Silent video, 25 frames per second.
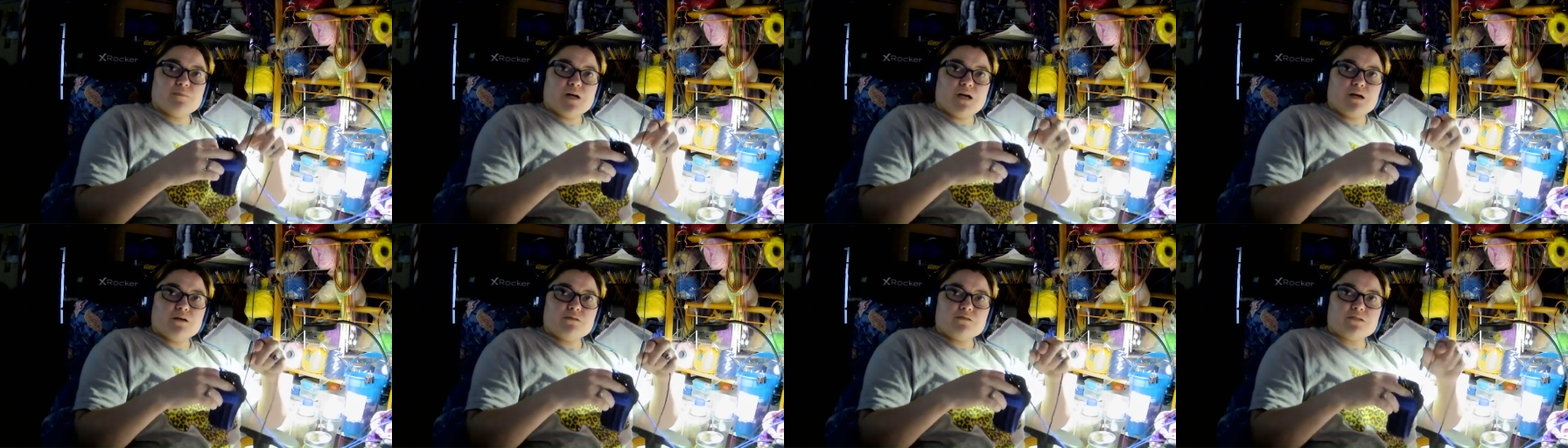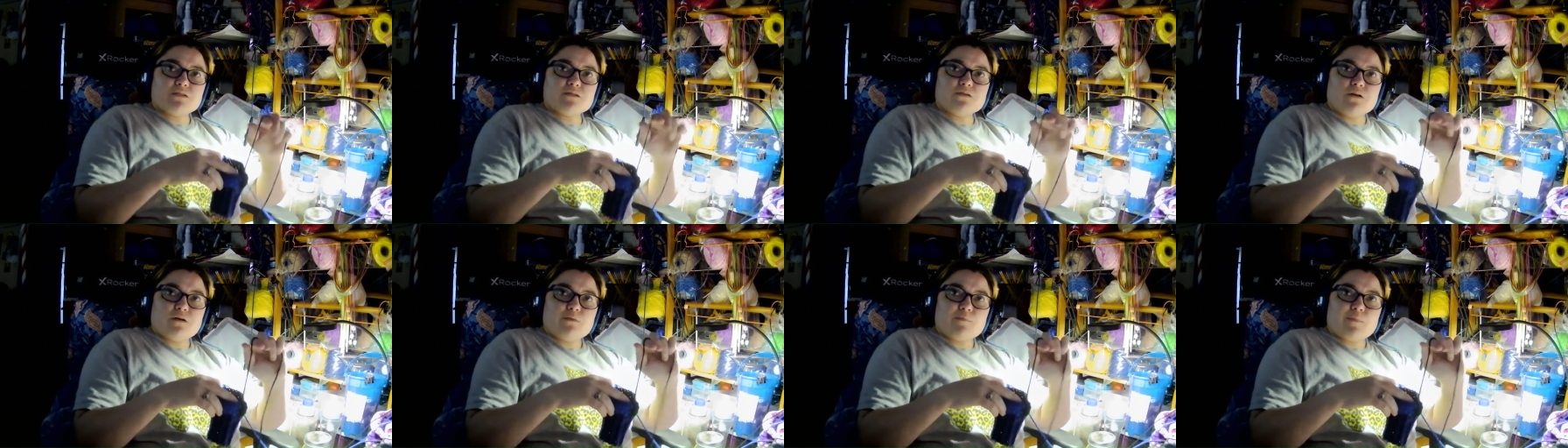I'll
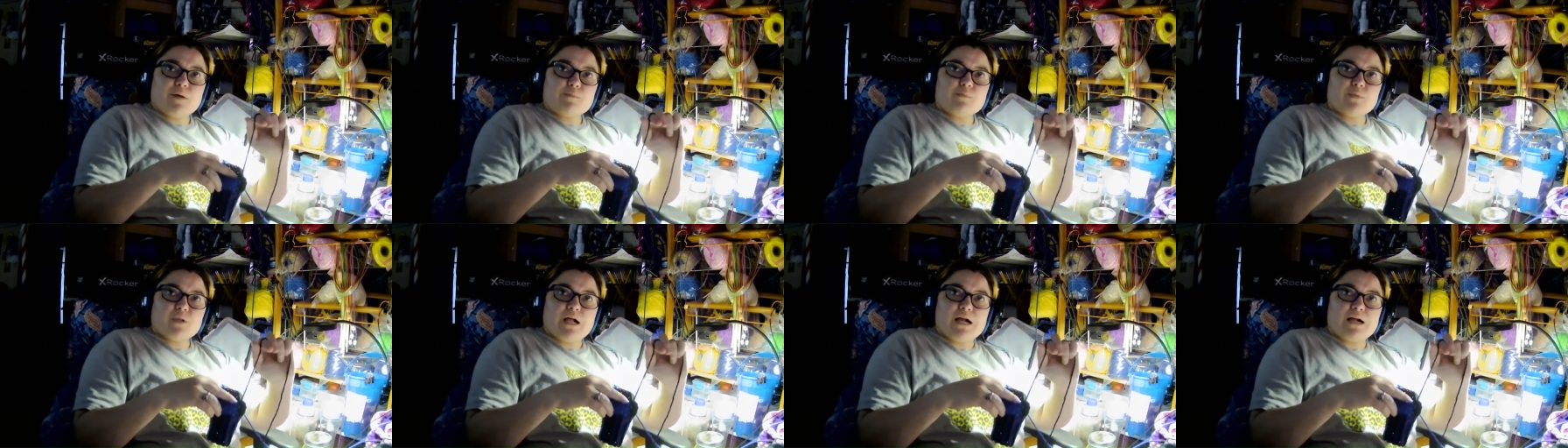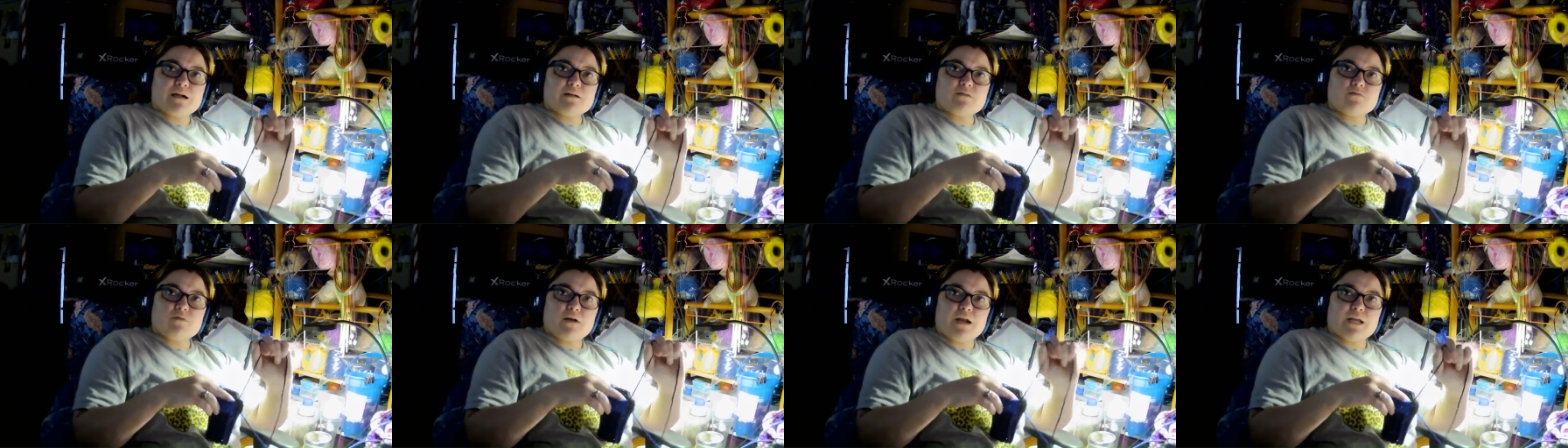start my
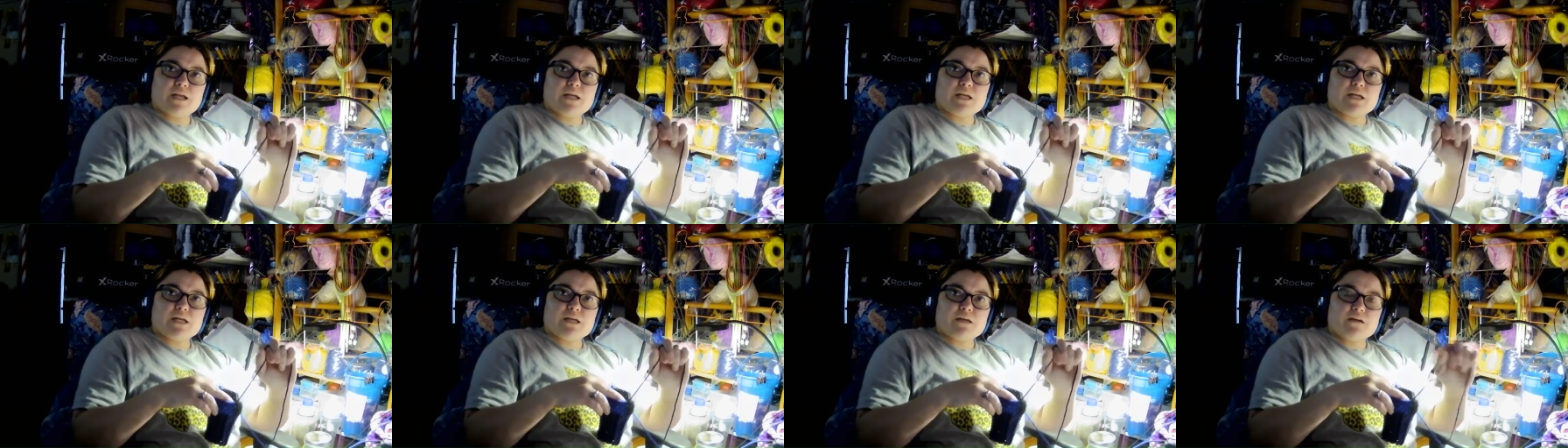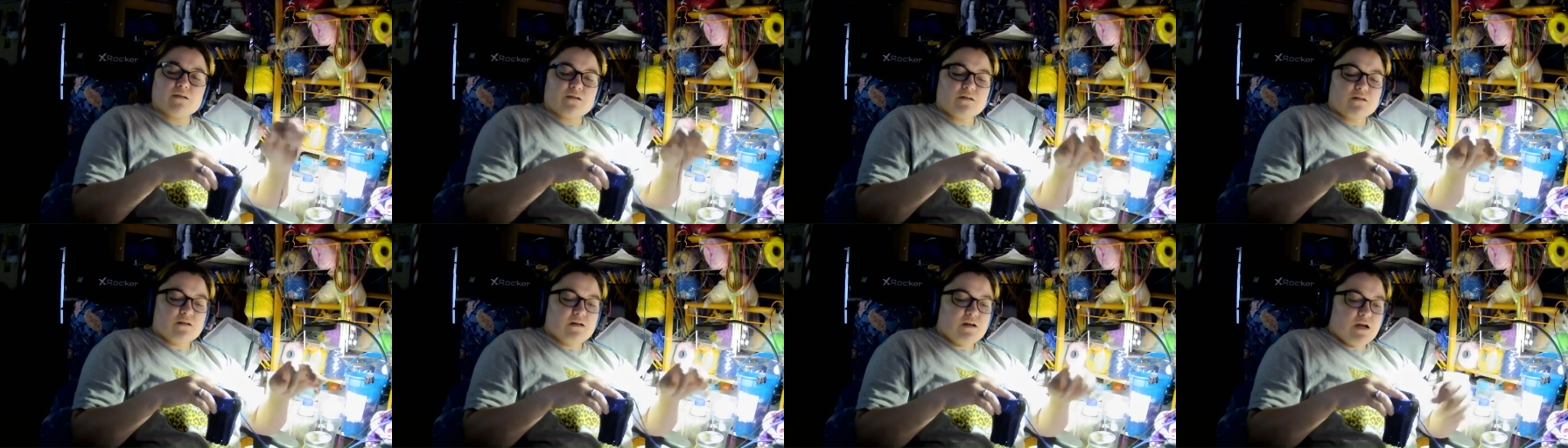black right
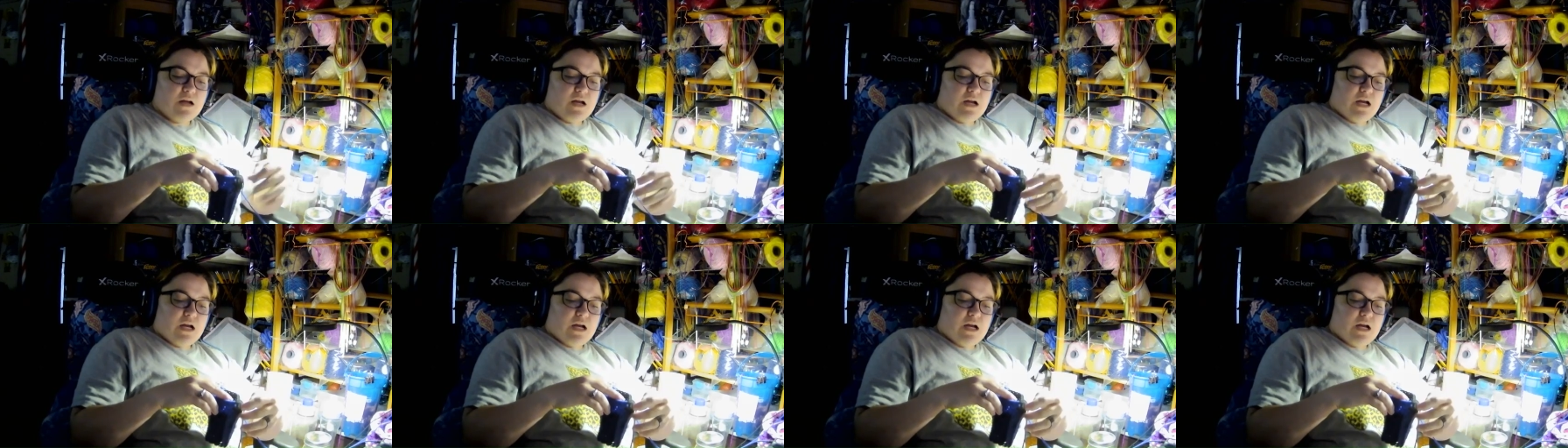here.